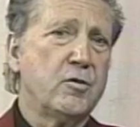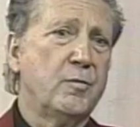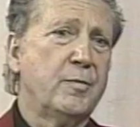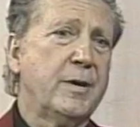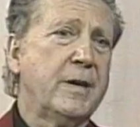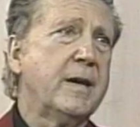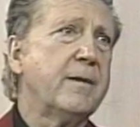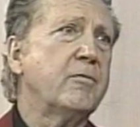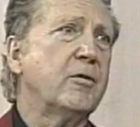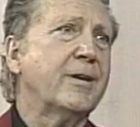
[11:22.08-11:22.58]
you'll
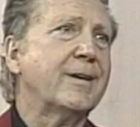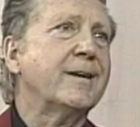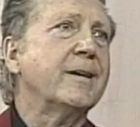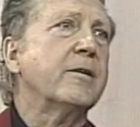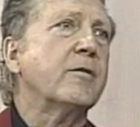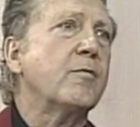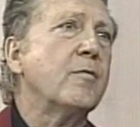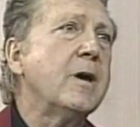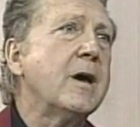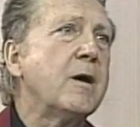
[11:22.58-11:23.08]
be able to
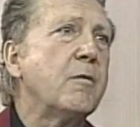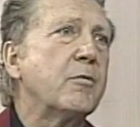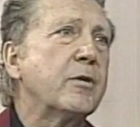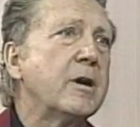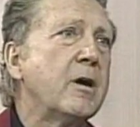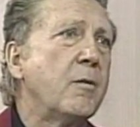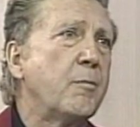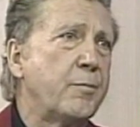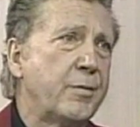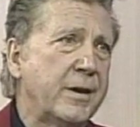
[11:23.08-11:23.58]
get around
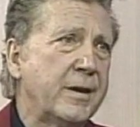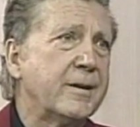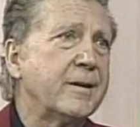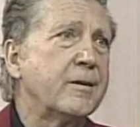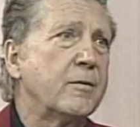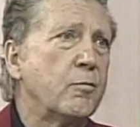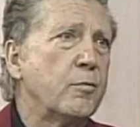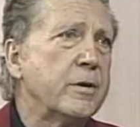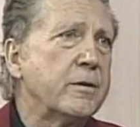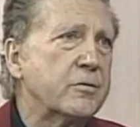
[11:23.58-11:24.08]
without being
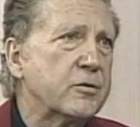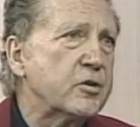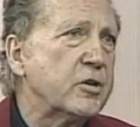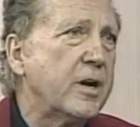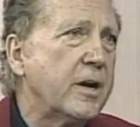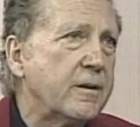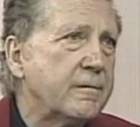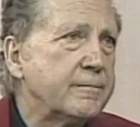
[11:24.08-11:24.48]
in a wheelchair.